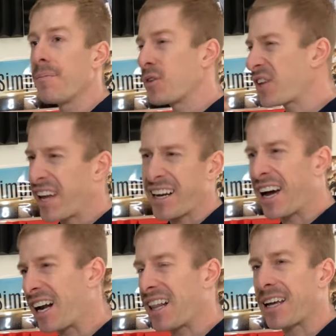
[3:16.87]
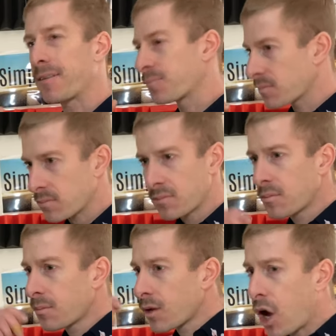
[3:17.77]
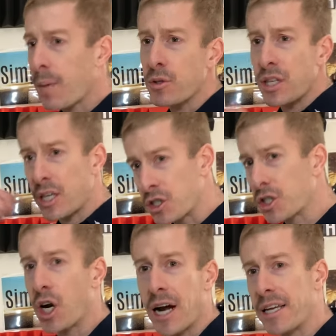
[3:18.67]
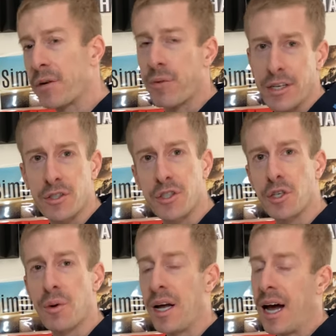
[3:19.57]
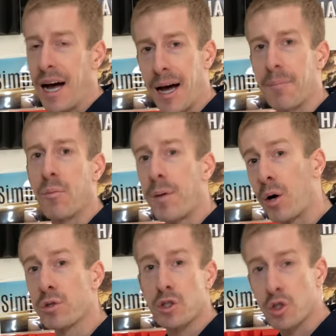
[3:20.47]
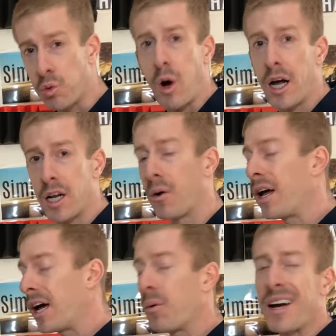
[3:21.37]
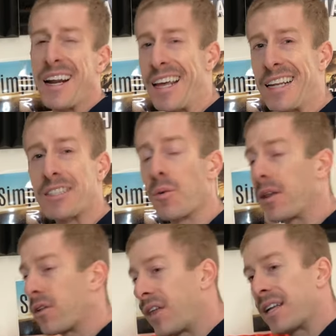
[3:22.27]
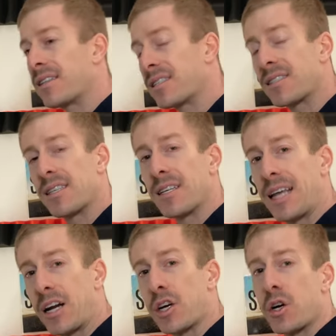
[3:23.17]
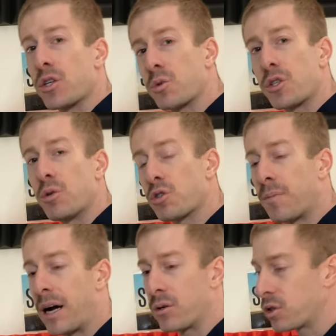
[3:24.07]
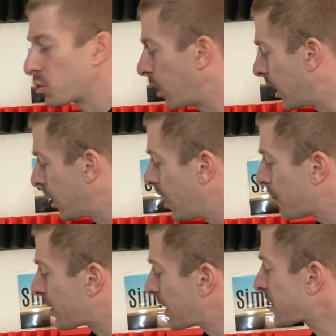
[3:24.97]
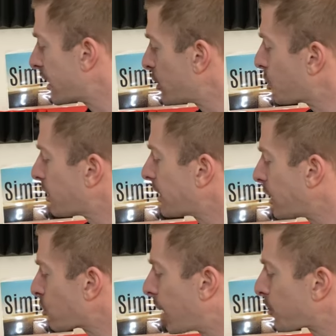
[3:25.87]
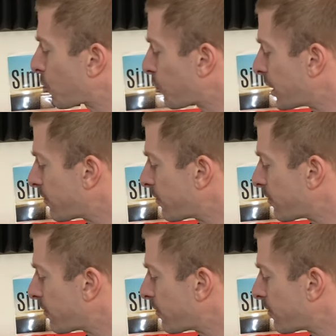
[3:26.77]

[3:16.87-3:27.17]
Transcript: you get kind of like almost like a chalky residue um, post-swallow. And we're going to get into whether that, this, that occurs with NutraBio's as well. But let's get into it. They dropped three